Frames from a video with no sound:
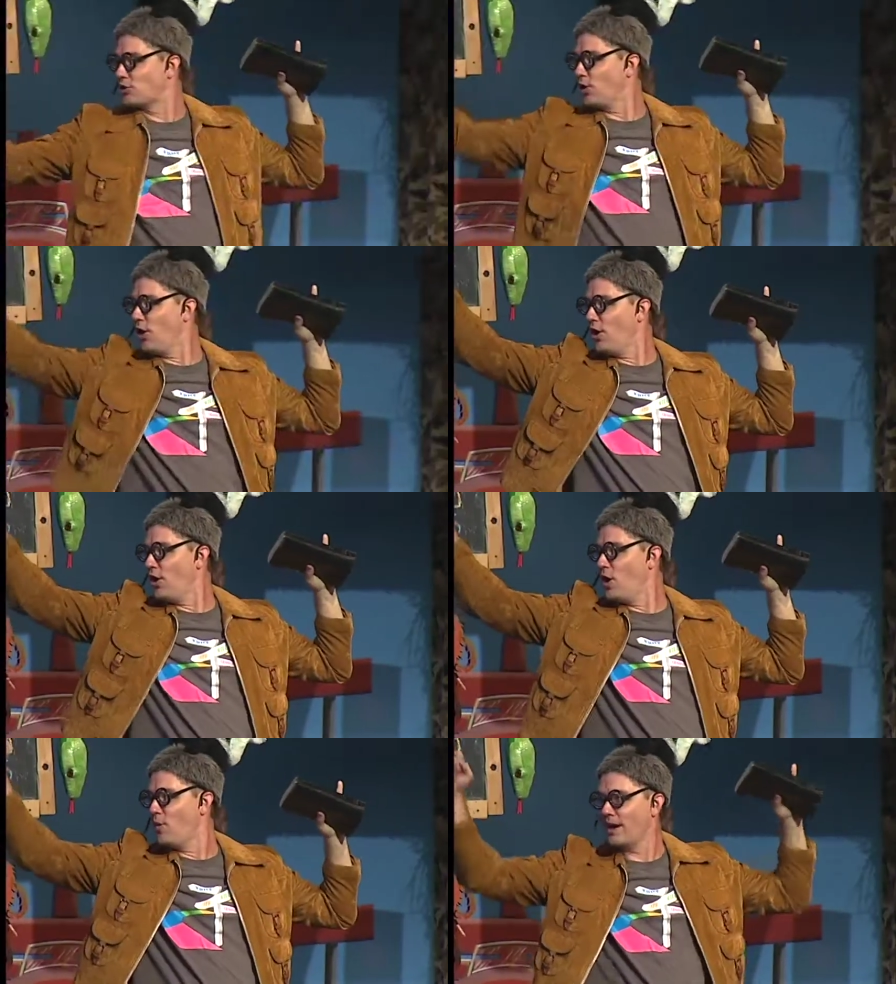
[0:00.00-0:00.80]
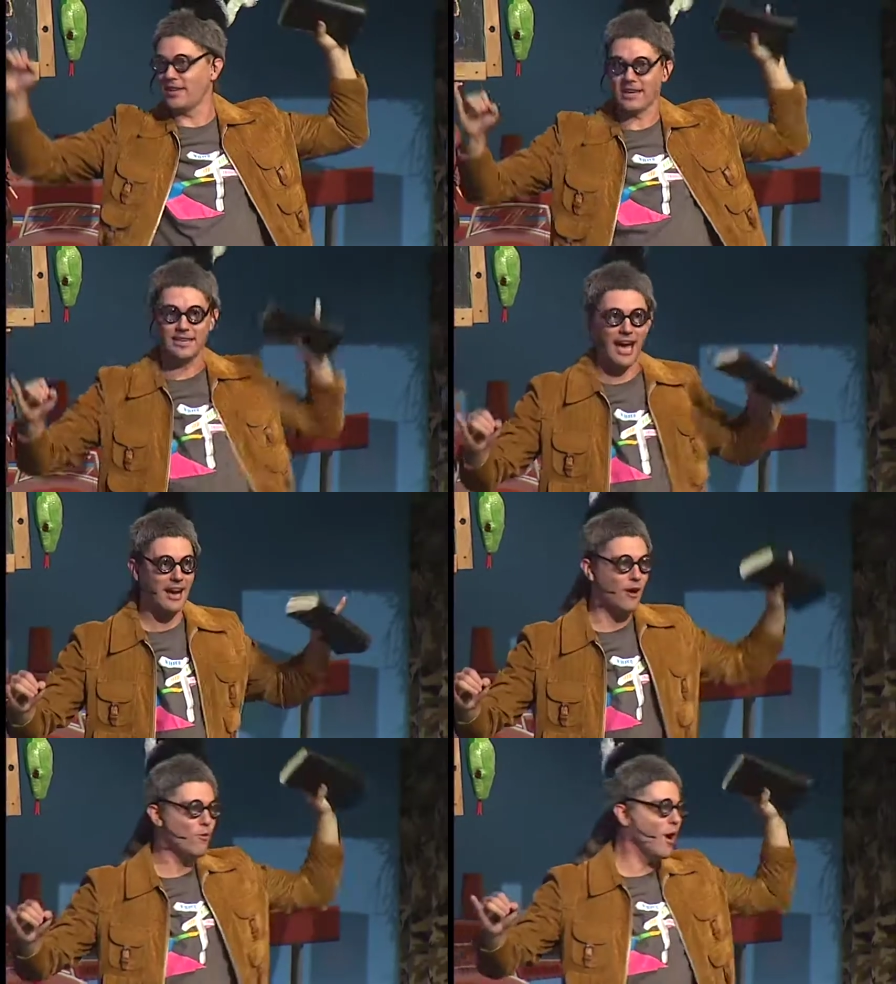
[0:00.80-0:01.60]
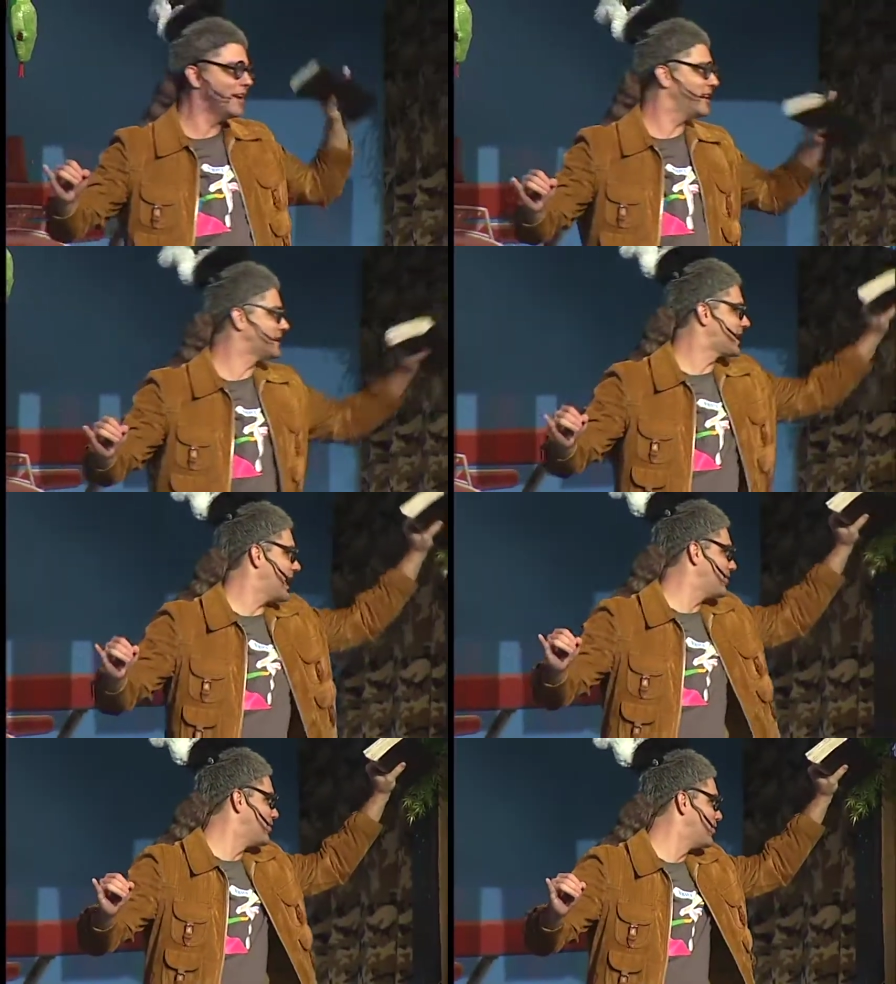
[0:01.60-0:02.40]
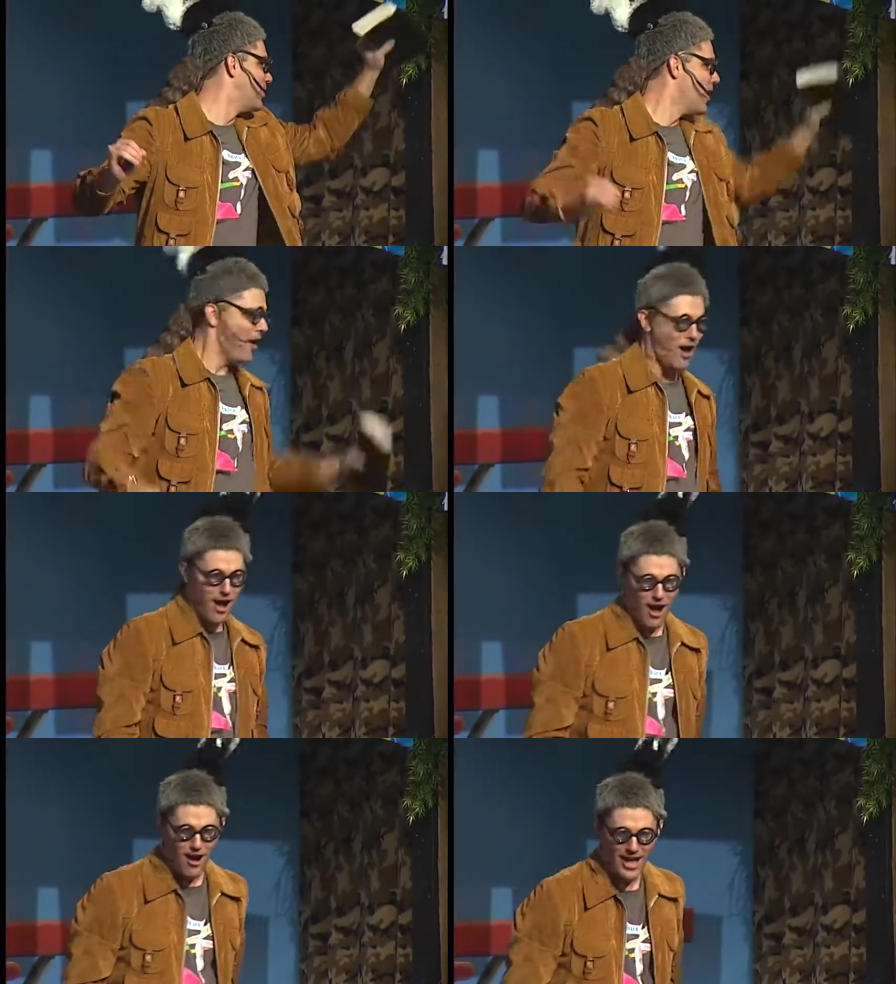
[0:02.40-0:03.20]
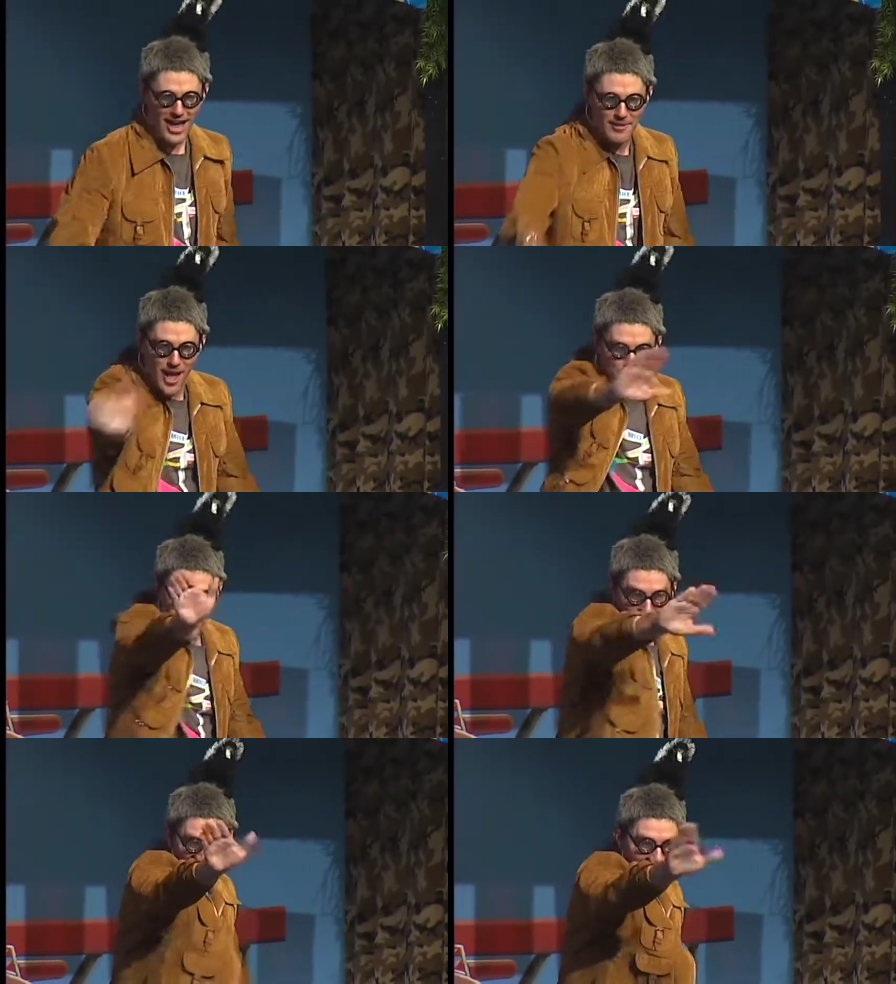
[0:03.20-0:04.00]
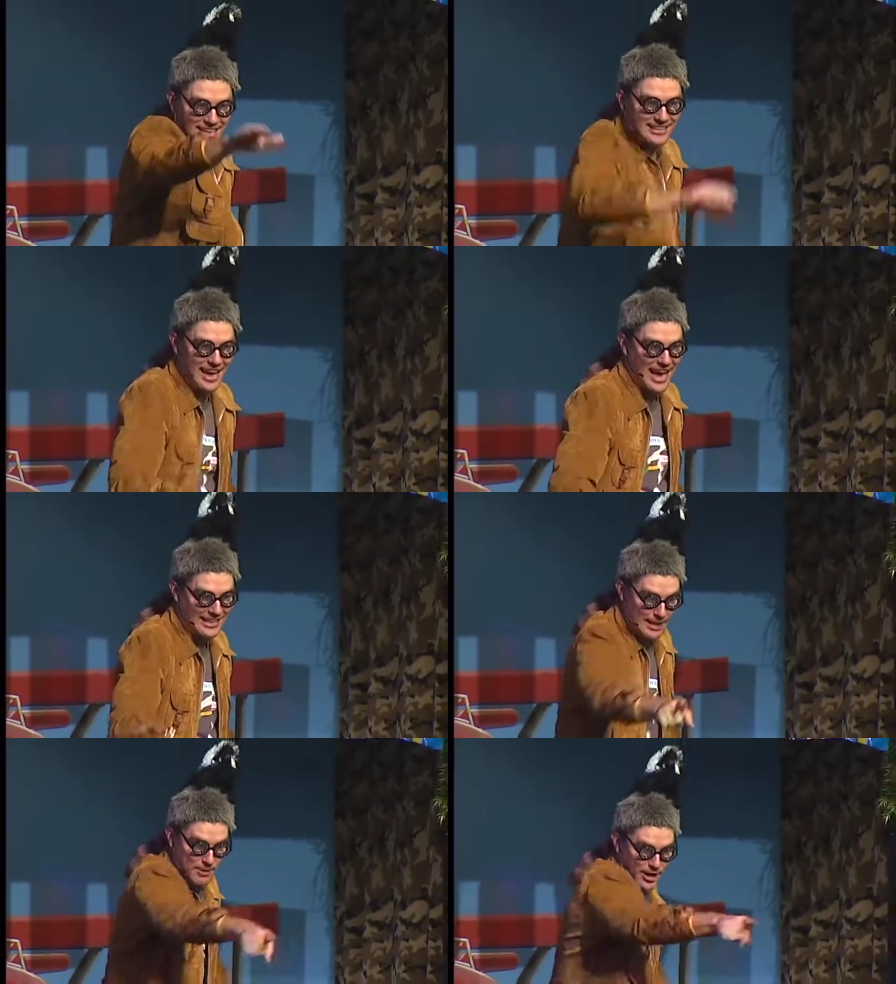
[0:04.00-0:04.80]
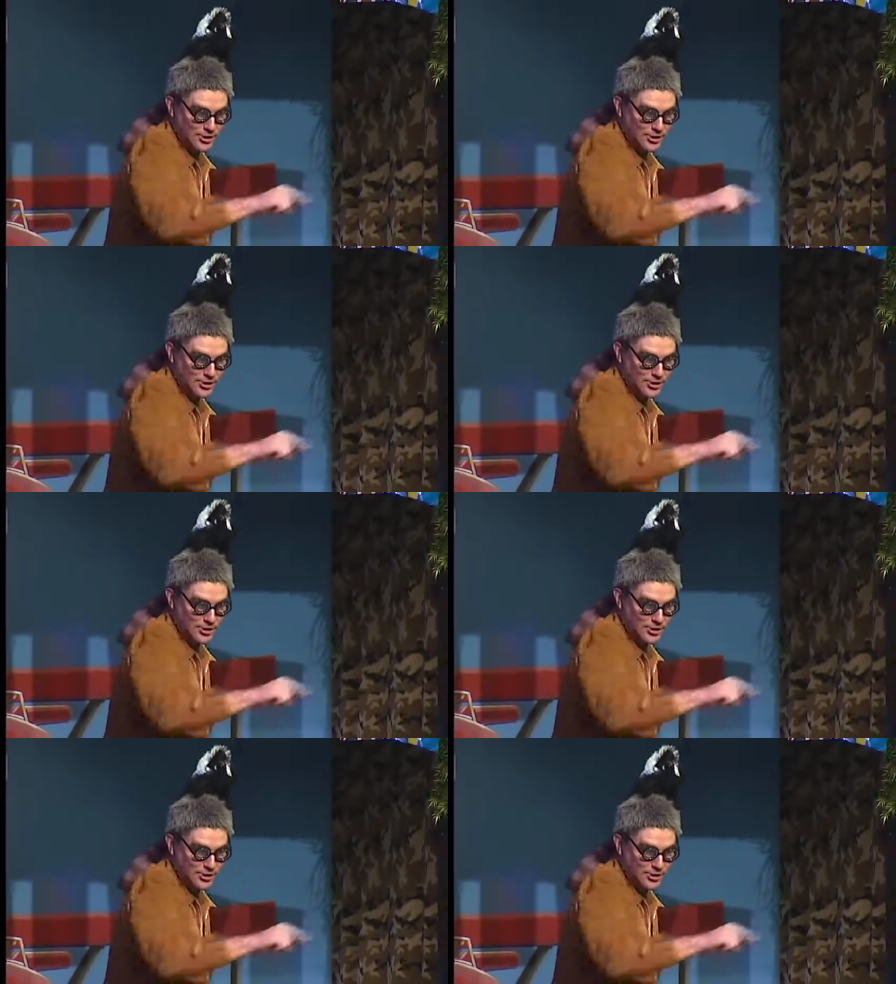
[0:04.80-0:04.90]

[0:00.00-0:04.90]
true what the God of wonders can do. Oh, hey, bye my kids, I keep looking